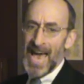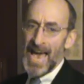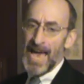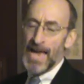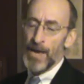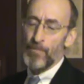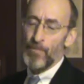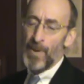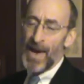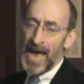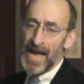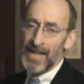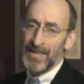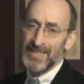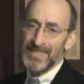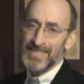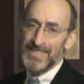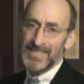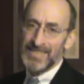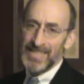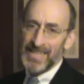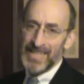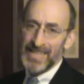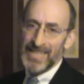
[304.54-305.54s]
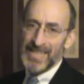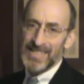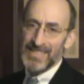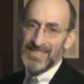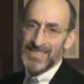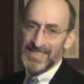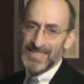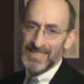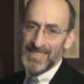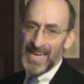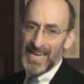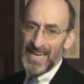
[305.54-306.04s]
a Palestinian
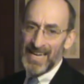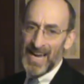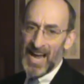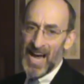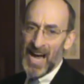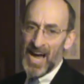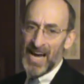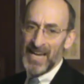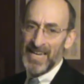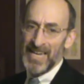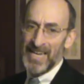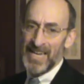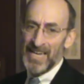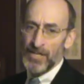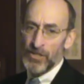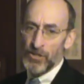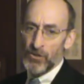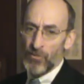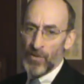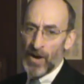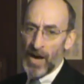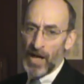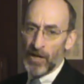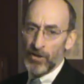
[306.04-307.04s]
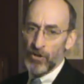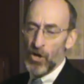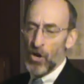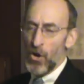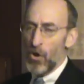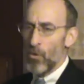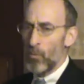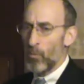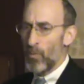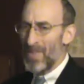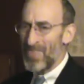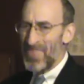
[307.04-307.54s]
state on Israel
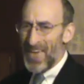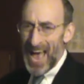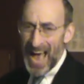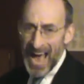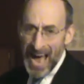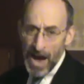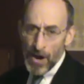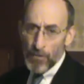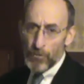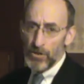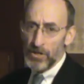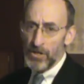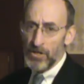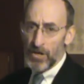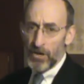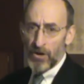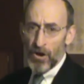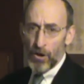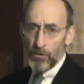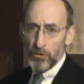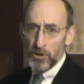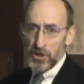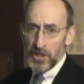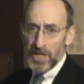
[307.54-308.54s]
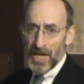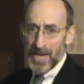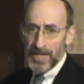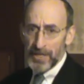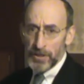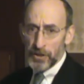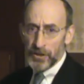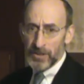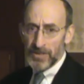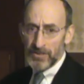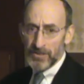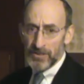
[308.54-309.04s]
without
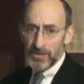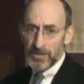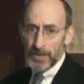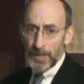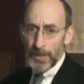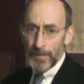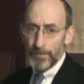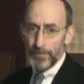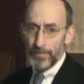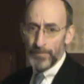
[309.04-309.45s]
negotiations.